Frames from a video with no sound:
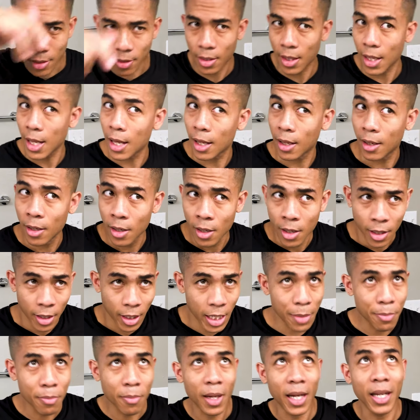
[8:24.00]
that.
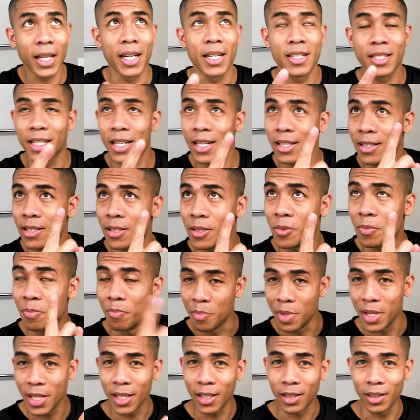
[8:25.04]
Keep in mind guys, I got this
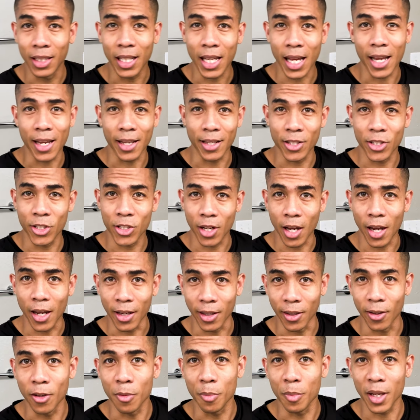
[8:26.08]
big light
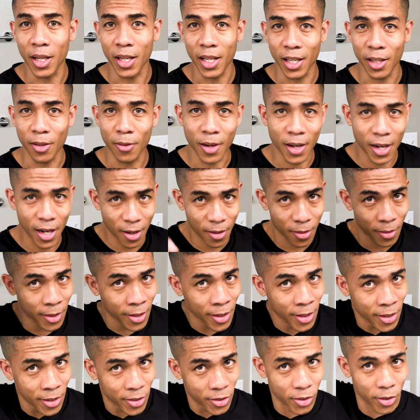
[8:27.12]
shining on my head right now,
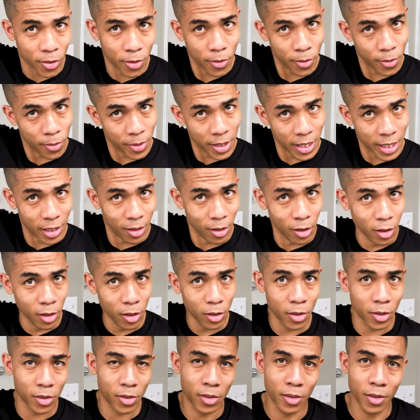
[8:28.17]
so it
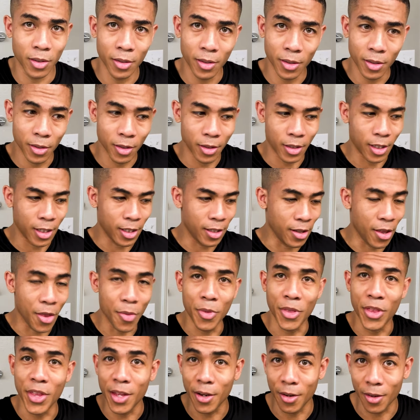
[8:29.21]
looks uh,
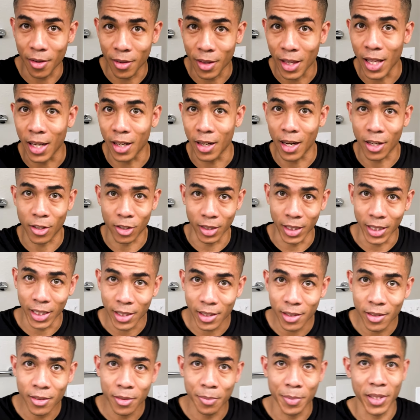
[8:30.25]
thinner than it actually
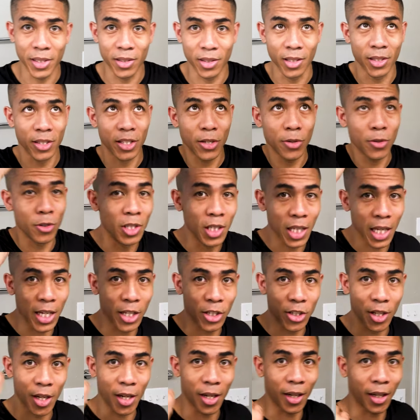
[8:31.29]
is because this huge light
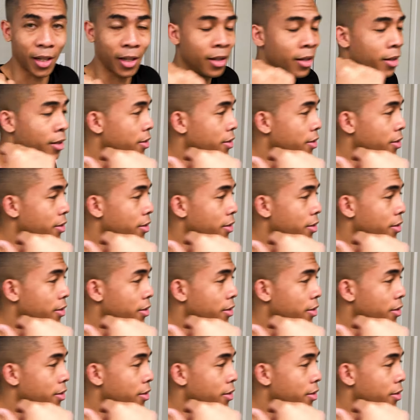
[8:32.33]
shining.